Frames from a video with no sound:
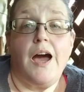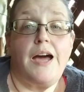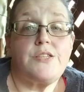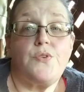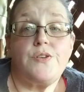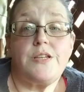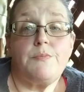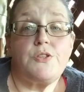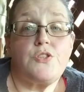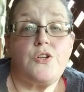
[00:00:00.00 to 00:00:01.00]
as far as I'm
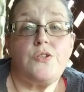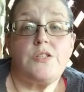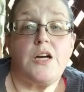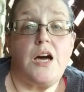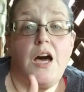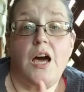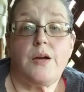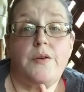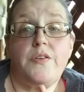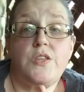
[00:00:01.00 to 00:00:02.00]
concerned, I'm
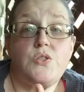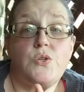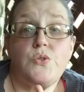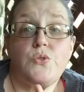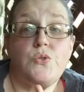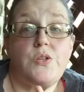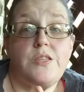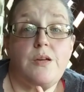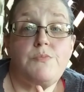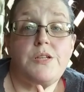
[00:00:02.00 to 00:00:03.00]
giving the Zozo suit a
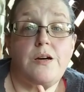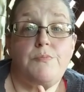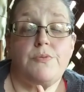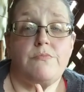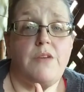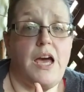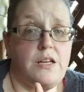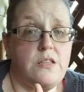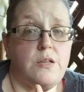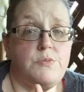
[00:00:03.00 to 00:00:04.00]
thumbs up
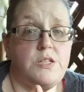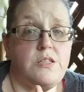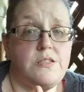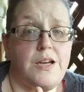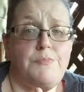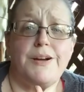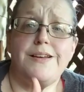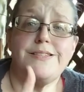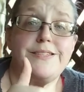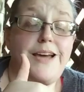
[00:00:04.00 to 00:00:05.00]
and a thumbs to the side
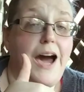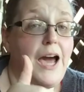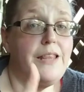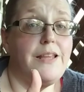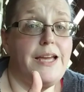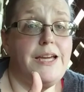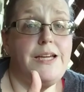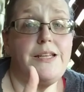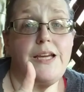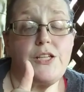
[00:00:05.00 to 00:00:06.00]
because I like it.